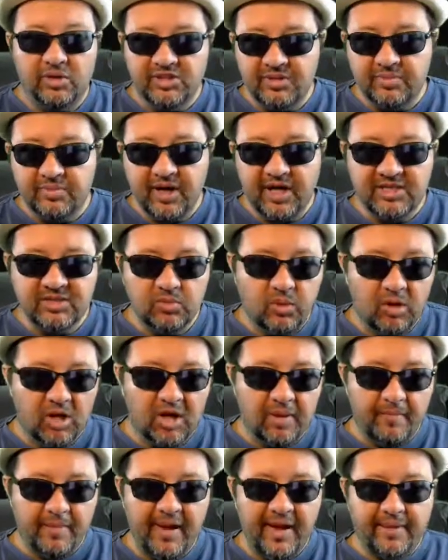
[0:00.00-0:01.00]
Hey, what's up,
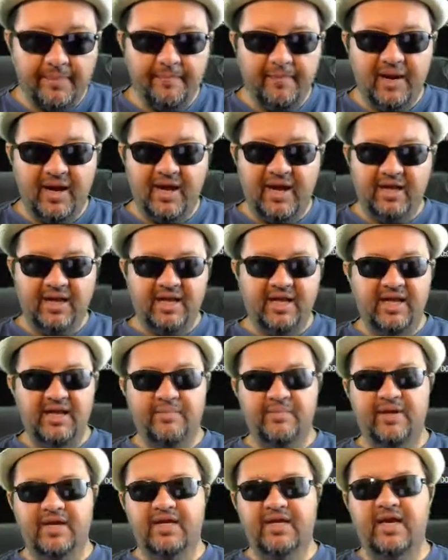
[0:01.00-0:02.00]
guys, and welcome back.
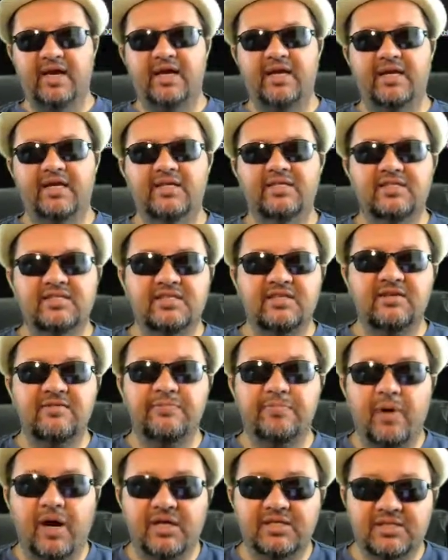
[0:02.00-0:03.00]
My name again
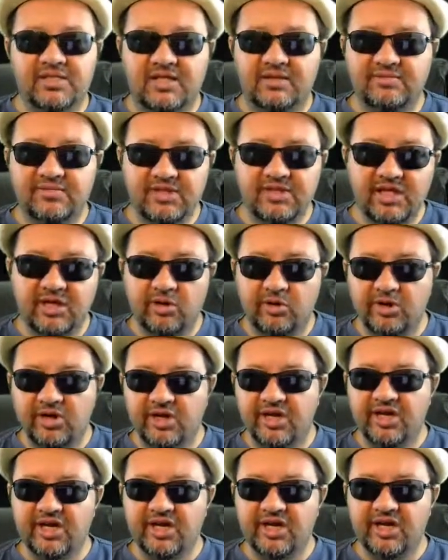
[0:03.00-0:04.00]
is Steve Potts, and I'm
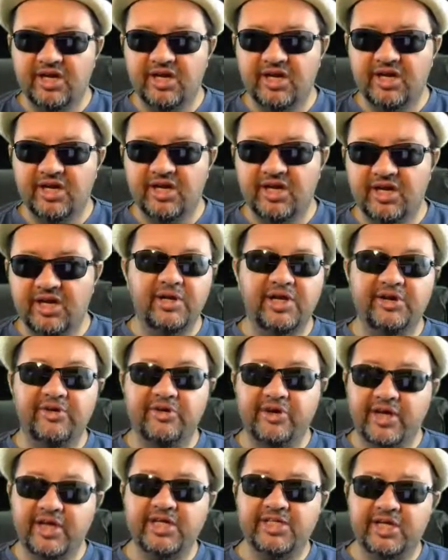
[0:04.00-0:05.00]
sitting on an
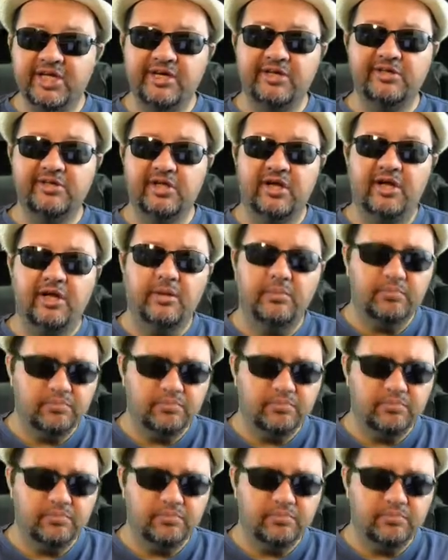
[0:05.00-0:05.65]
incredibly creaky chair